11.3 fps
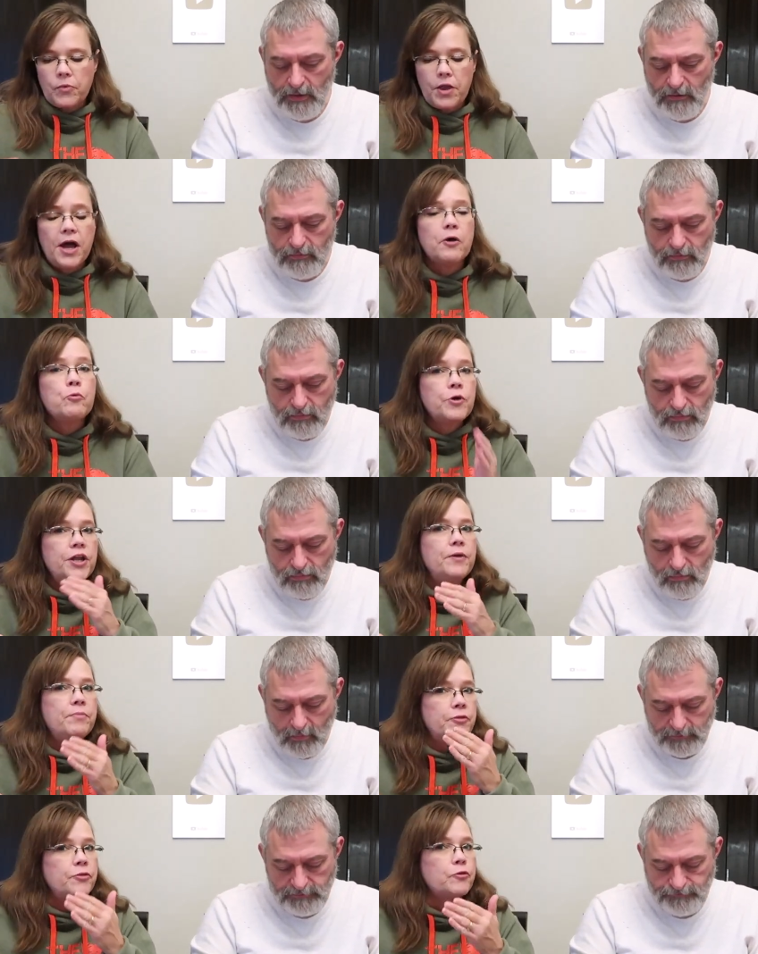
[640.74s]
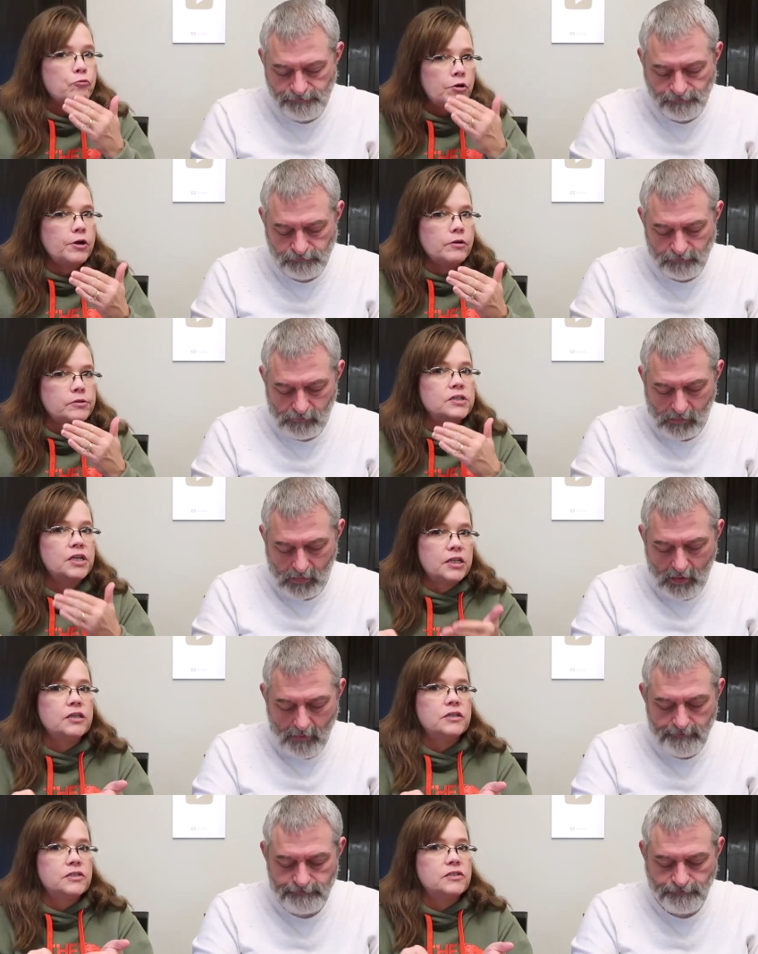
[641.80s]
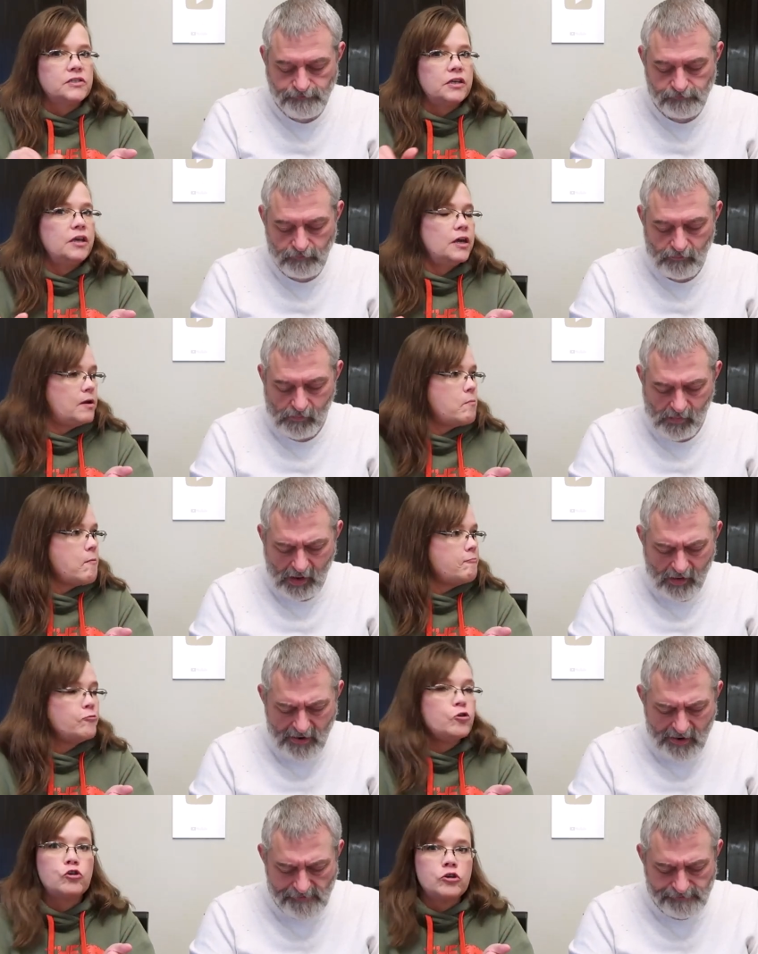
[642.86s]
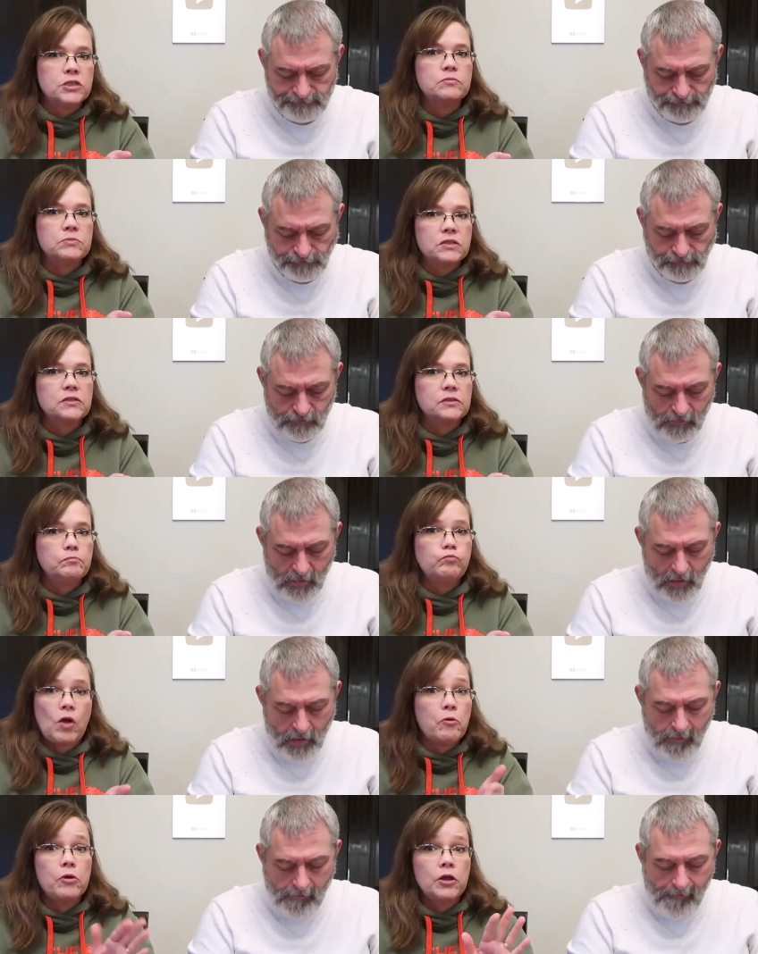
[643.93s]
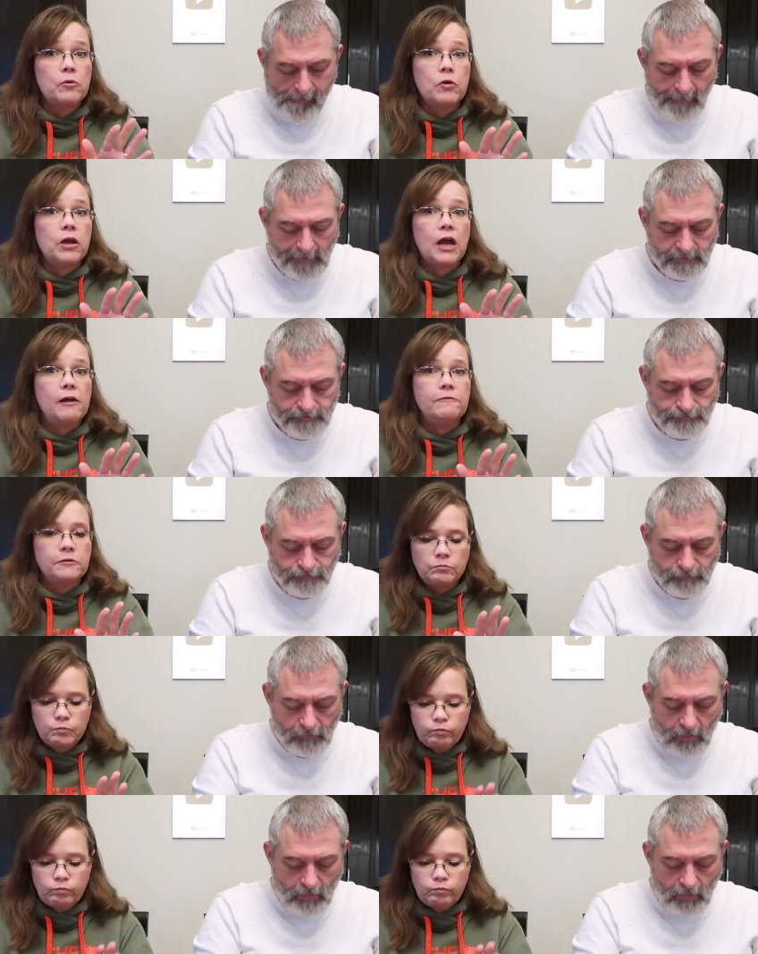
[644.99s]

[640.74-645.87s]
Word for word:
Speaker 1: I would have been thrilled to get this as a kid oh, for Christmas. I really would have.